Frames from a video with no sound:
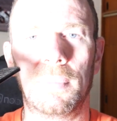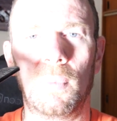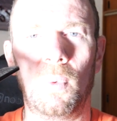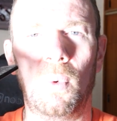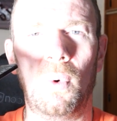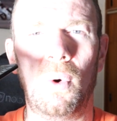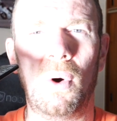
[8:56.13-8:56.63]

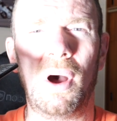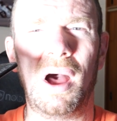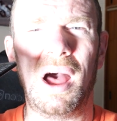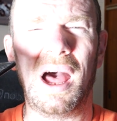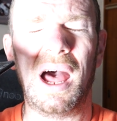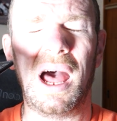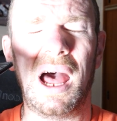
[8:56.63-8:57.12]

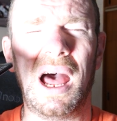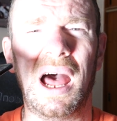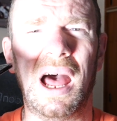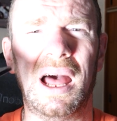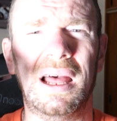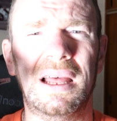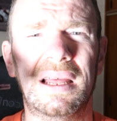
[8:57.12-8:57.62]

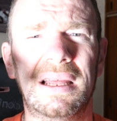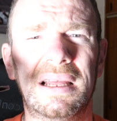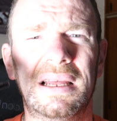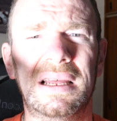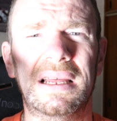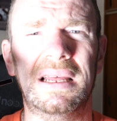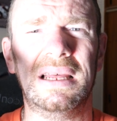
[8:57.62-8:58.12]
wow,
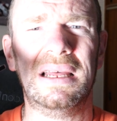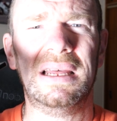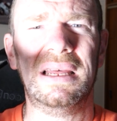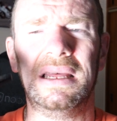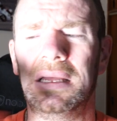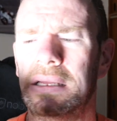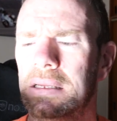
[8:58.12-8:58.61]

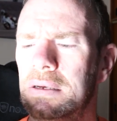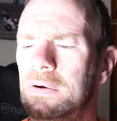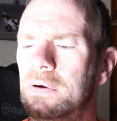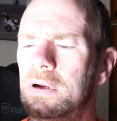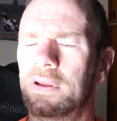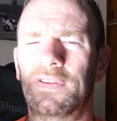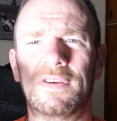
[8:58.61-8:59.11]

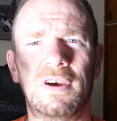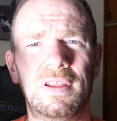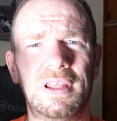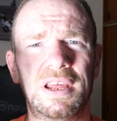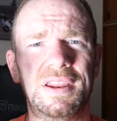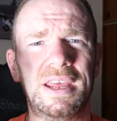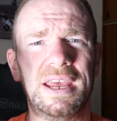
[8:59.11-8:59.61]
or I can turn
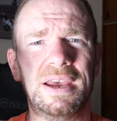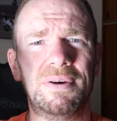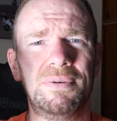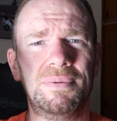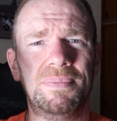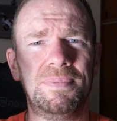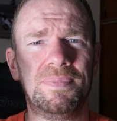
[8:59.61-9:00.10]
that
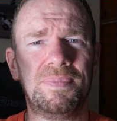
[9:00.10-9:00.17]
down.